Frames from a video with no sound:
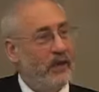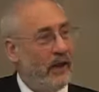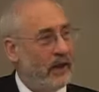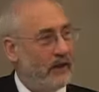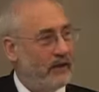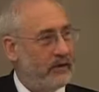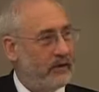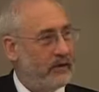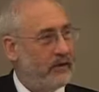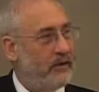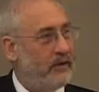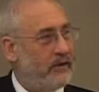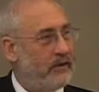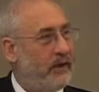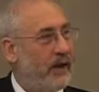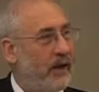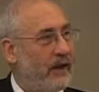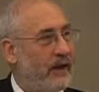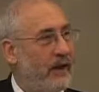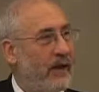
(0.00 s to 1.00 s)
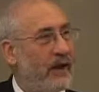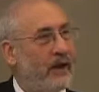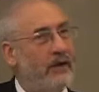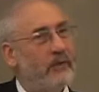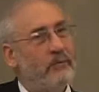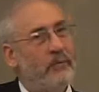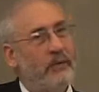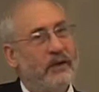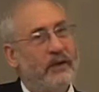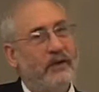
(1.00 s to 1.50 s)
that
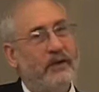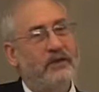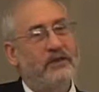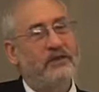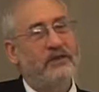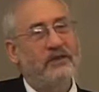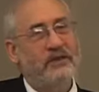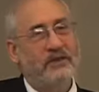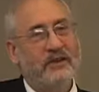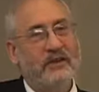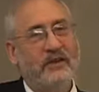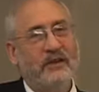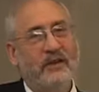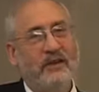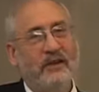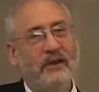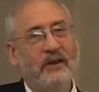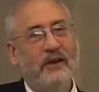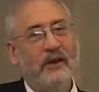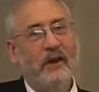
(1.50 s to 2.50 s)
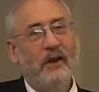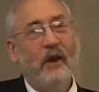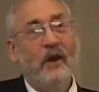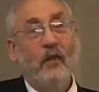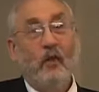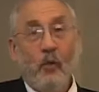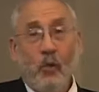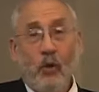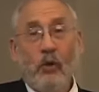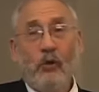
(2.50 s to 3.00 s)
decade, because the
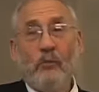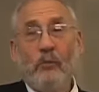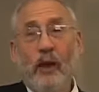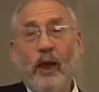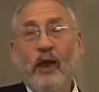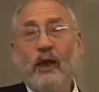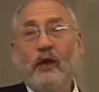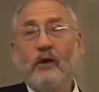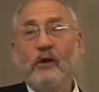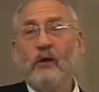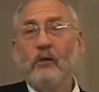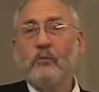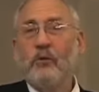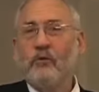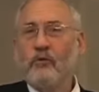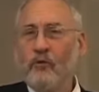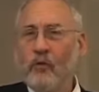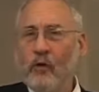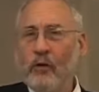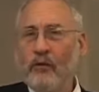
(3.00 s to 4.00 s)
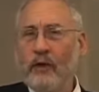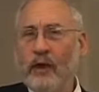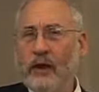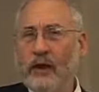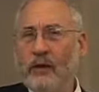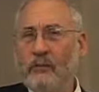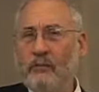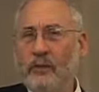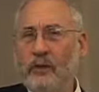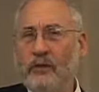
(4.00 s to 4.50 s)
World Bank before that
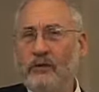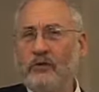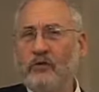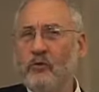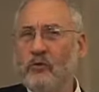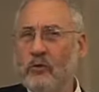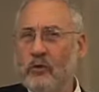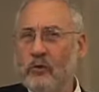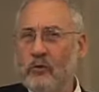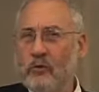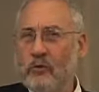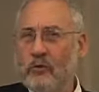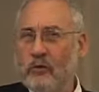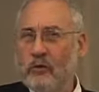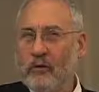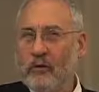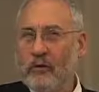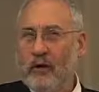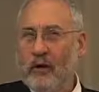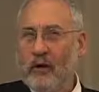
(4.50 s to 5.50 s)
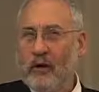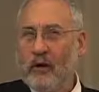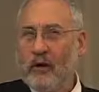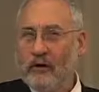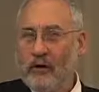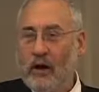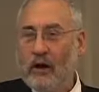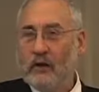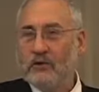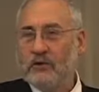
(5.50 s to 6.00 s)
had been to a
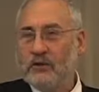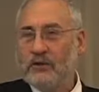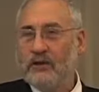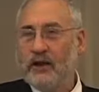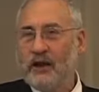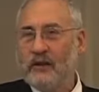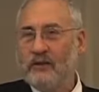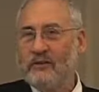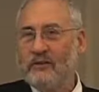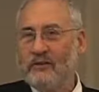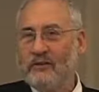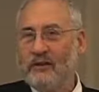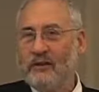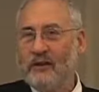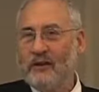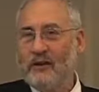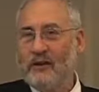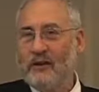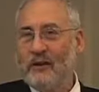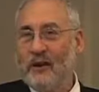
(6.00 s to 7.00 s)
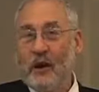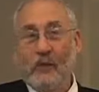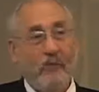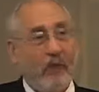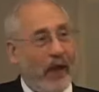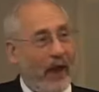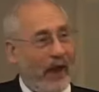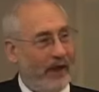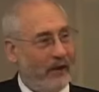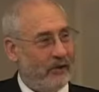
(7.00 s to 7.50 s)
large extent a
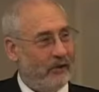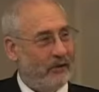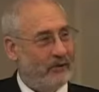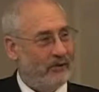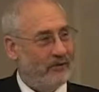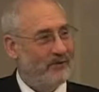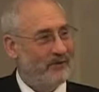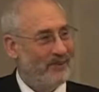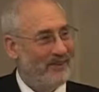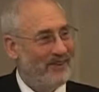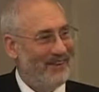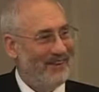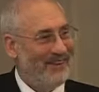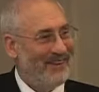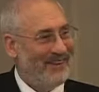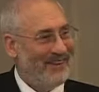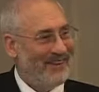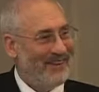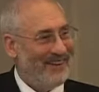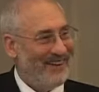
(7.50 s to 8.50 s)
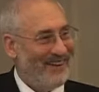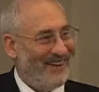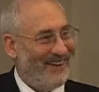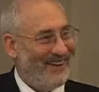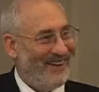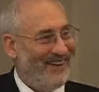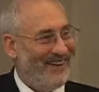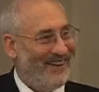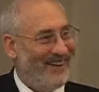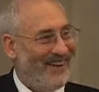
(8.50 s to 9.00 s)
bank,
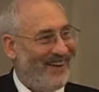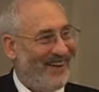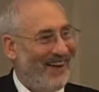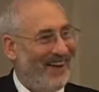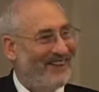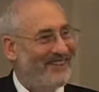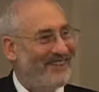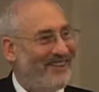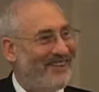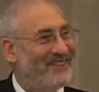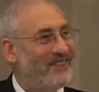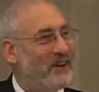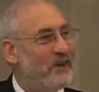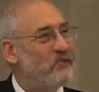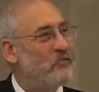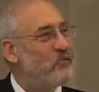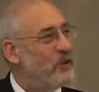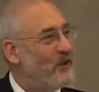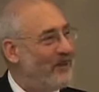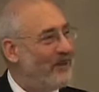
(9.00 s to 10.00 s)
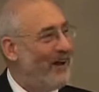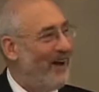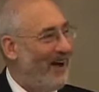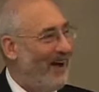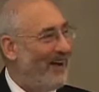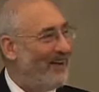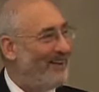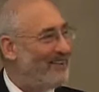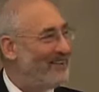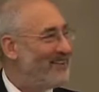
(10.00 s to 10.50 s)
and didn't
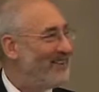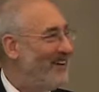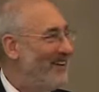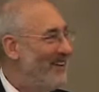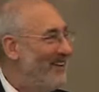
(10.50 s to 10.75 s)
realize